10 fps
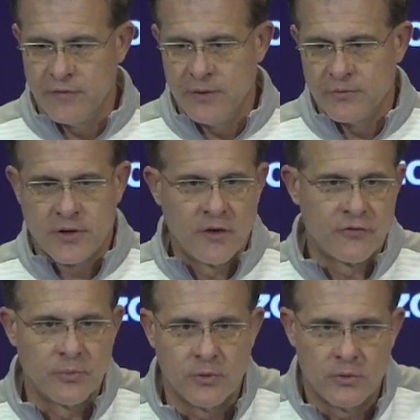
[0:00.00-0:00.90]
He was
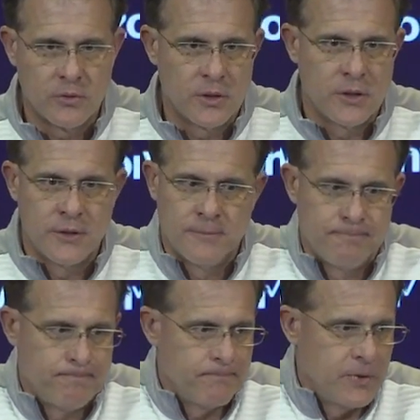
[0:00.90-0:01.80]
comfortable.
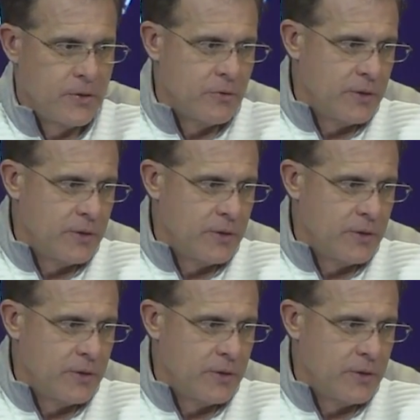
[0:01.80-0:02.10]
He